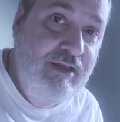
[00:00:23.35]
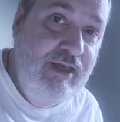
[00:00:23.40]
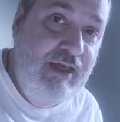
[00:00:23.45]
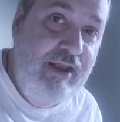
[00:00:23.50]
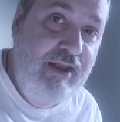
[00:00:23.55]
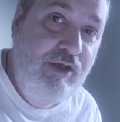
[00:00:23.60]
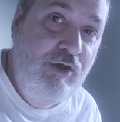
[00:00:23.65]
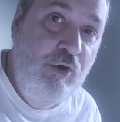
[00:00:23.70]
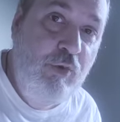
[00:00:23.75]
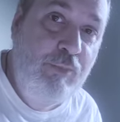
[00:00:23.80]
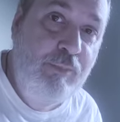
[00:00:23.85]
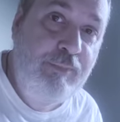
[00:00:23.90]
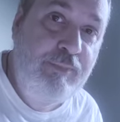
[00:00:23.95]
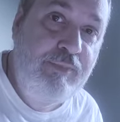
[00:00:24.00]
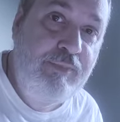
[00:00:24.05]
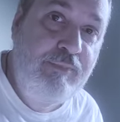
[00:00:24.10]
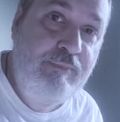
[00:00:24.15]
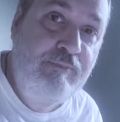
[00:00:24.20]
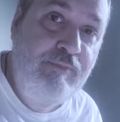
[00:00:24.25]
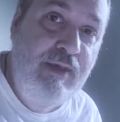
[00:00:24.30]
And I
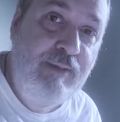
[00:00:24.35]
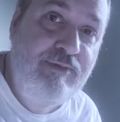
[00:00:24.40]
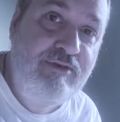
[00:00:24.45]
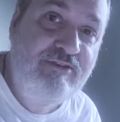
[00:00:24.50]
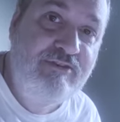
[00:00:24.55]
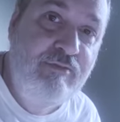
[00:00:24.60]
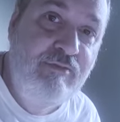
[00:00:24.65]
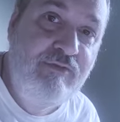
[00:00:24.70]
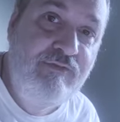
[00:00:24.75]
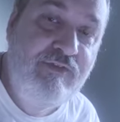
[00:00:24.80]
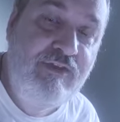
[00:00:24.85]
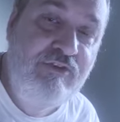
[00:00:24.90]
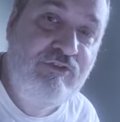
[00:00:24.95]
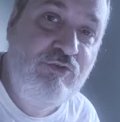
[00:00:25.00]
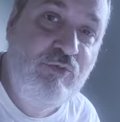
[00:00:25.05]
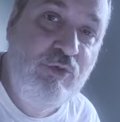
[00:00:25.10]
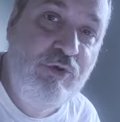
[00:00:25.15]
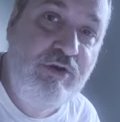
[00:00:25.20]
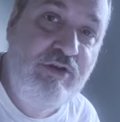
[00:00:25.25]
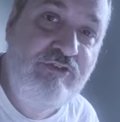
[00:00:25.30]
hope maybe some of these
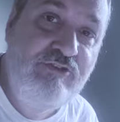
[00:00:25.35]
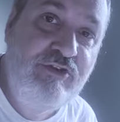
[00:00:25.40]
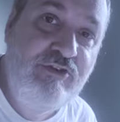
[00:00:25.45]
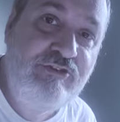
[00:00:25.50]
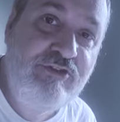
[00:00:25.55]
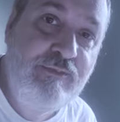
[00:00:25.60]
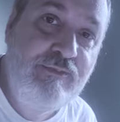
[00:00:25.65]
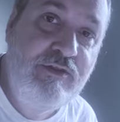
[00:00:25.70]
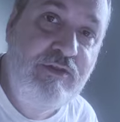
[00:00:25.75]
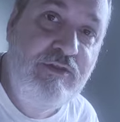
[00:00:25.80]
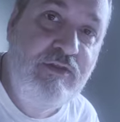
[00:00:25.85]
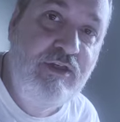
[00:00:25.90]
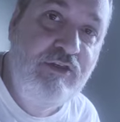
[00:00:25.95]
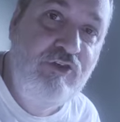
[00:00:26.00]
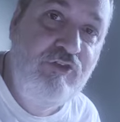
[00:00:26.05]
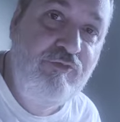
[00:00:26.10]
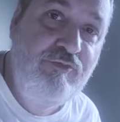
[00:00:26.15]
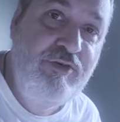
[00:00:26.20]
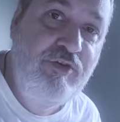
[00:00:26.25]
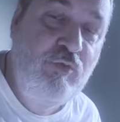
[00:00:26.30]
words are something that
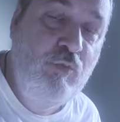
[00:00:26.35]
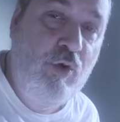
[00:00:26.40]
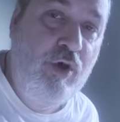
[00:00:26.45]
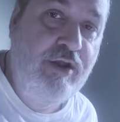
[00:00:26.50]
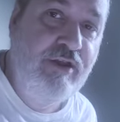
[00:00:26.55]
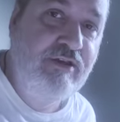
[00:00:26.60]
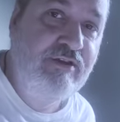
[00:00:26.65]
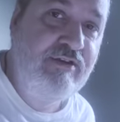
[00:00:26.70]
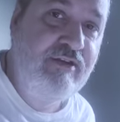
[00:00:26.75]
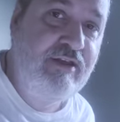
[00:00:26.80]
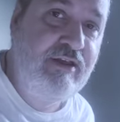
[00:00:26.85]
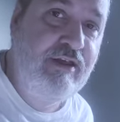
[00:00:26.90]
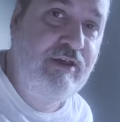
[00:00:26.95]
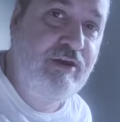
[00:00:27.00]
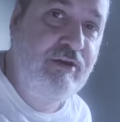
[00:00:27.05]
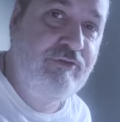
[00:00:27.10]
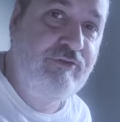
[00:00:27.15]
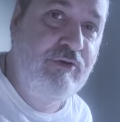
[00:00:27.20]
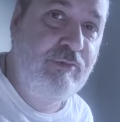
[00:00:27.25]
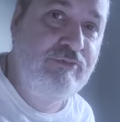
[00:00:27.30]
you've been wanting to
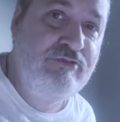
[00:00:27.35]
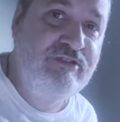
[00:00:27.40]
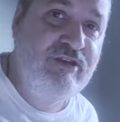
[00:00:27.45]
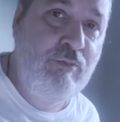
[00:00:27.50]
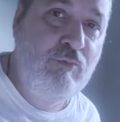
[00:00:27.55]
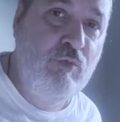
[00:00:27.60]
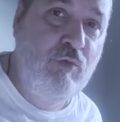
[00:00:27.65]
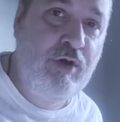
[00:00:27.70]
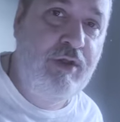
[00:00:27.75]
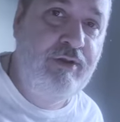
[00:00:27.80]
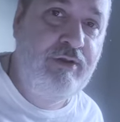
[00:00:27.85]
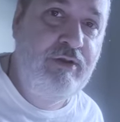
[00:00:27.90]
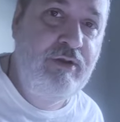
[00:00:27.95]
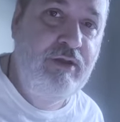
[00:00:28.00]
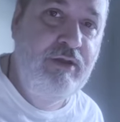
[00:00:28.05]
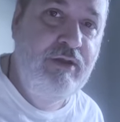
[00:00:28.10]
hear from someone